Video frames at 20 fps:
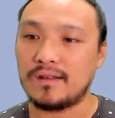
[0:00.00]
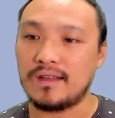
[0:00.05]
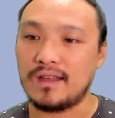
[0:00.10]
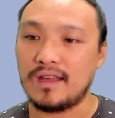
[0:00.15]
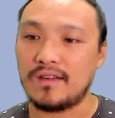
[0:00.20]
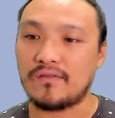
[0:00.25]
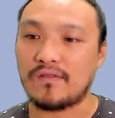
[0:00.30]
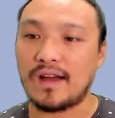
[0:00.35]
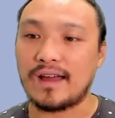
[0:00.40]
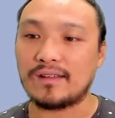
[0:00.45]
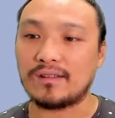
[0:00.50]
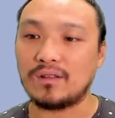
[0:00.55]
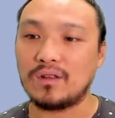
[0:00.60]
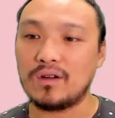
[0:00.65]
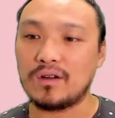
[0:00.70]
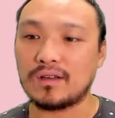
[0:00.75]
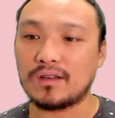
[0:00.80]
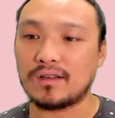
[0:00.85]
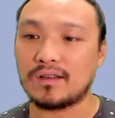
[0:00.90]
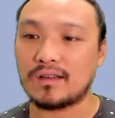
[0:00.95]
If I
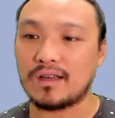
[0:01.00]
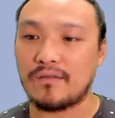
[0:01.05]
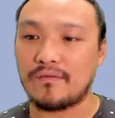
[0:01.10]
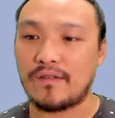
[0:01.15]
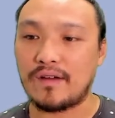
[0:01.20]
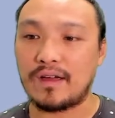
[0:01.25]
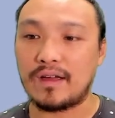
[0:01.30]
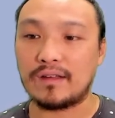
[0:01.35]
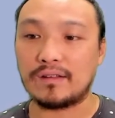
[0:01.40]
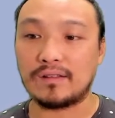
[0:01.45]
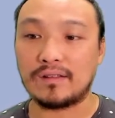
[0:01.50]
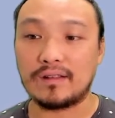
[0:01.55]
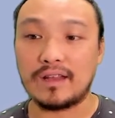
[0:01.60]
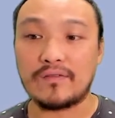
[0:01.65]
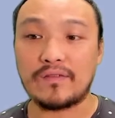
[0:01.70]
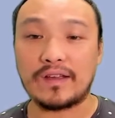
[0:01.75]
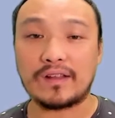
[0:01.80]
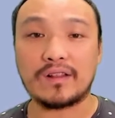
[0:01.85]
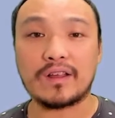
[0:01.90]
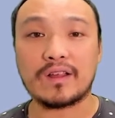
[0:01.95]

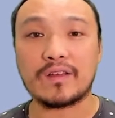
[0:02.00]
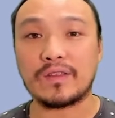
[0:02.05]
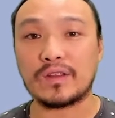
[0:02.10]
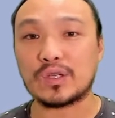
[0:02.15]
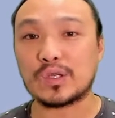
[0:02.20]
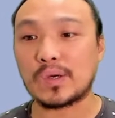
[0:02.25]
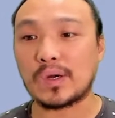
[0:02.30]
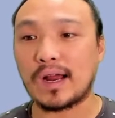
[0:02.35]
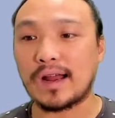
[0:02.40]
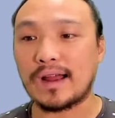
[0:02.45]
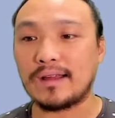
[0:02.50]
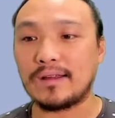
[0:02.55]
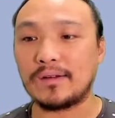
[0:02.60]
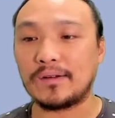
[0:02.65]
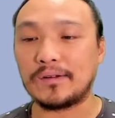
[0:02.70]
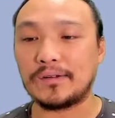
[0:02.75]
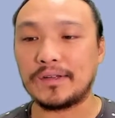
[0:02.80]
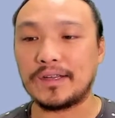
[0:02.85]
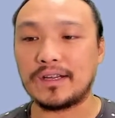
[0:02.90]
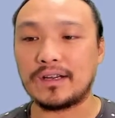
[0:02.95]
click on the
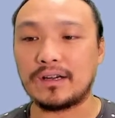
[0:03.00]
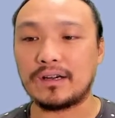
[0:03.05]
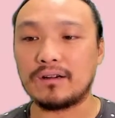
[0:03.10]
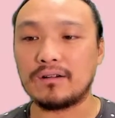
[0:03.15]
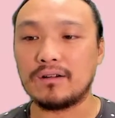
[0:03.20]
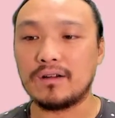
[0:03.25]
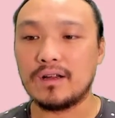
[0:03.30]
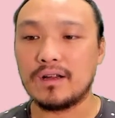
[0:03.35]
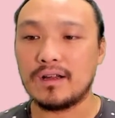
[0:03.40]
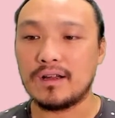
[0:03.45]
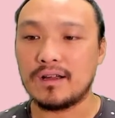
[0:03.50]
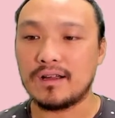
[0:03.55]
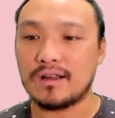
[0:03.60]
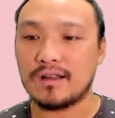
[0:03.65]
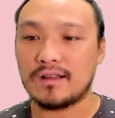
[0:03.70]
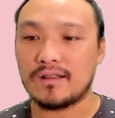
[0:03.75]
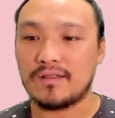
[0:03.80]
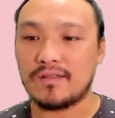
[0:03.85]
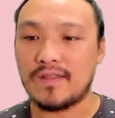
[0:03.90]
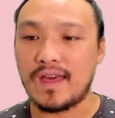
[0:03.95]
triangle here,
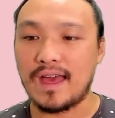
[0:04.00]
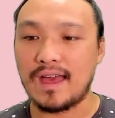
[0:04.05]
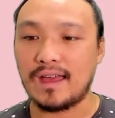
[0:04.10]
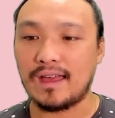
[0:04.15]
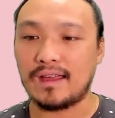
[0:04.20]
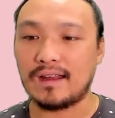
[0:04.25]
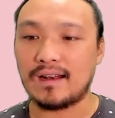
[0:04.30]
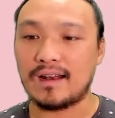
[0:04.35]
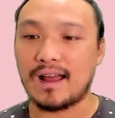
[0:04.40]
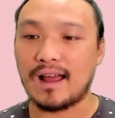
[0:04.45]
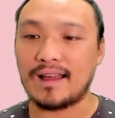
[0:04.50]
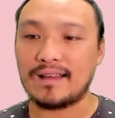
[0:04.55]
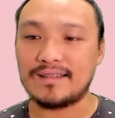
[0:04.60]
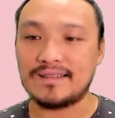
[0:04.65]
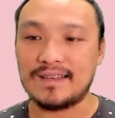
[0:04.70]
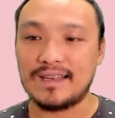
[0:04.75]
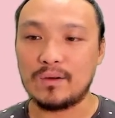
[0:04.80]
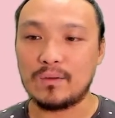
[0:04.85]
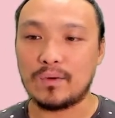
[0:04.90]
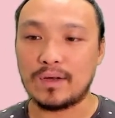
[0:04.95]
then I
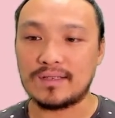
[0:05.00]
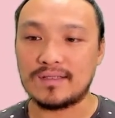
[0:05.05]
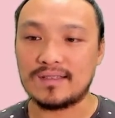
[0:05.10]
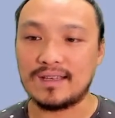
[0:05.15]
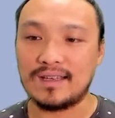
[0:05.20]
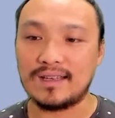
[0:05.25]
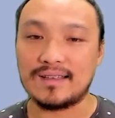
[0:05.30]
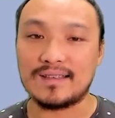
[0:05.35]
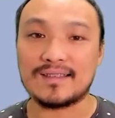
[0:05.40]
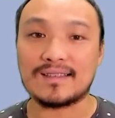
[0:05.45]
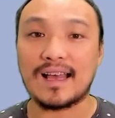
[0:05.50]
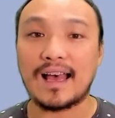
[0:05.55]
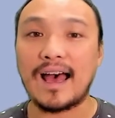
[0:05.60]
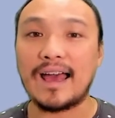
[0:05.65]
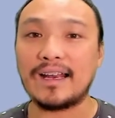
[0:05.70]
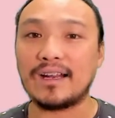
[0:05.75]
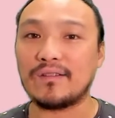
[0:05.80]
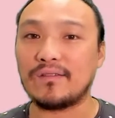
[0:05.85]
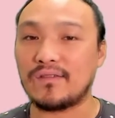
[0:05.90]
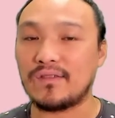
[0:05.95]
see what's
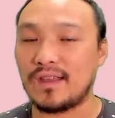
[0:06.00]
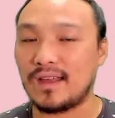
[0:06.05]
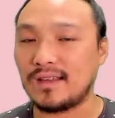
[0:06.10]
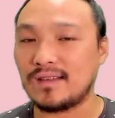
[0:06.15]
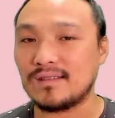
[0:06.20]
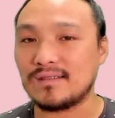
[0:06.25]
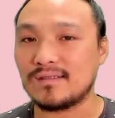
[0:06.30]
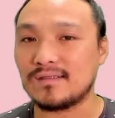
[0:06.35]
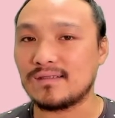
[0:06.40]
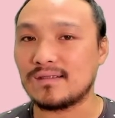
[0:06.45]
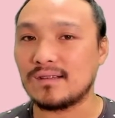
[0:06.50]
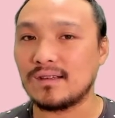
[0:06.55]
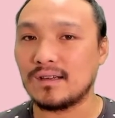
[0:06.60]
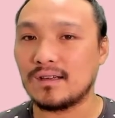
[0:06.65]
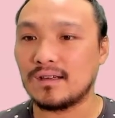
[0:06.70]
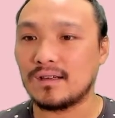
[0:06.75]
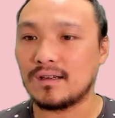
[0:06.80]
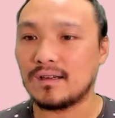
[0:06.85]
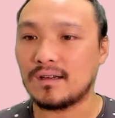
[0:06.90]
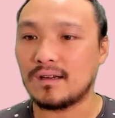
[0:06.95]
inside of this
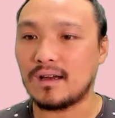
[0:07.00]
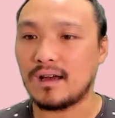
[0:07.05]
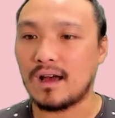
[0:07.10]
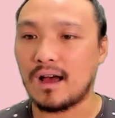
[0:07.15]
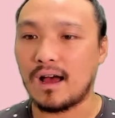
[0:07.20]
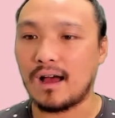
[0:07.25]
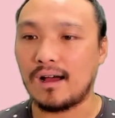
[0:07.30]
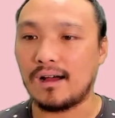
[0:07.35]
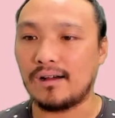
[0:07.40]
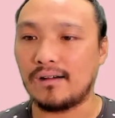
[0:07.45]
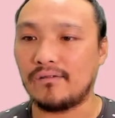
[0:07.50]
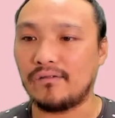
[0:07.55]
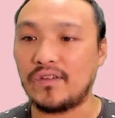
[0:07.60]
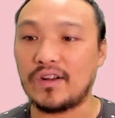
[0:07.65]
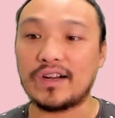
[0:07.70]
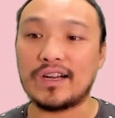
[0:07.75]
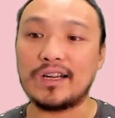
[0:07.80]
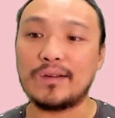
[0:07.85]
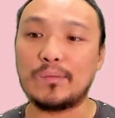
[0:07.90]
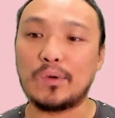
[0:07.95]

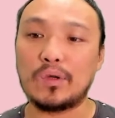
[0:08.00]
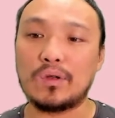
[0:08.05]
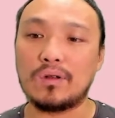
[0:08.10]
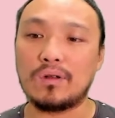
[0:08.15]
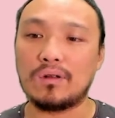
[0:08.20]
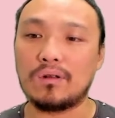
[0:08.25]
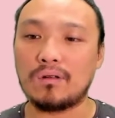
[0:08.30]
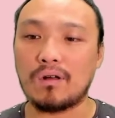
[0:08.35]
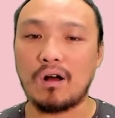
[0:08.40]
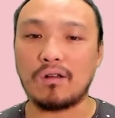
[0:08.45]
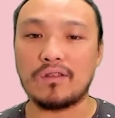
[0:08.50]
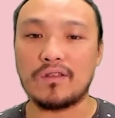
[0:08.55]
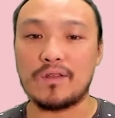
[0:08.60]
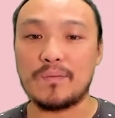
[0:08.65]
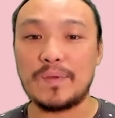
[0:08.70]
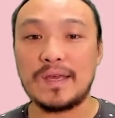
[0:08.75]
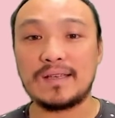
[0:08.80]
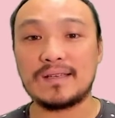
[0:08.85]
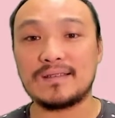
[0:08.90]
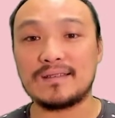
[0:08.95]
variable, all of the
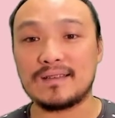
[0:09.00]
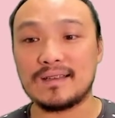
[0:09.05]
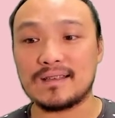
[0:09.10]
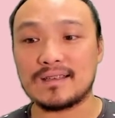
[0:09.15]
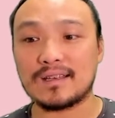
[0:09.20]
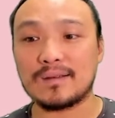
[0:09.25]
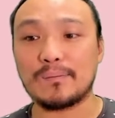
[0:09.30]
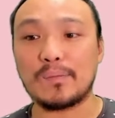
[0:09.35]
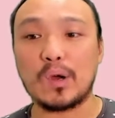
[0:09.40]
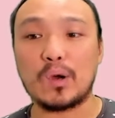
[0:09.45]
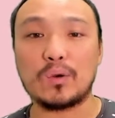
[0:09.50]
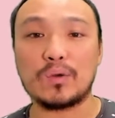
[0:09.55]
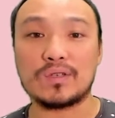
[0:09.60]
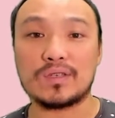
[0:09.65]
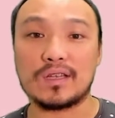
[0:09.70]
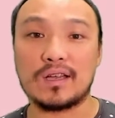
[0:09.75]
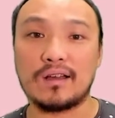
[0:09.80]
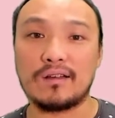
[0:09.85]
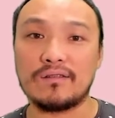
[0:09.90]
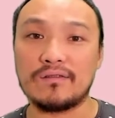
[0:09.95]
pieces it's
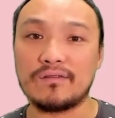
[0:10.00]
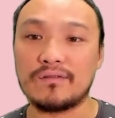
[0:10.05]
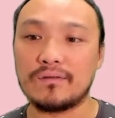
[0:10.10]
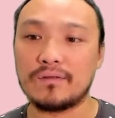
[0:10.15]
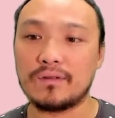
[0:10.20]
composed of.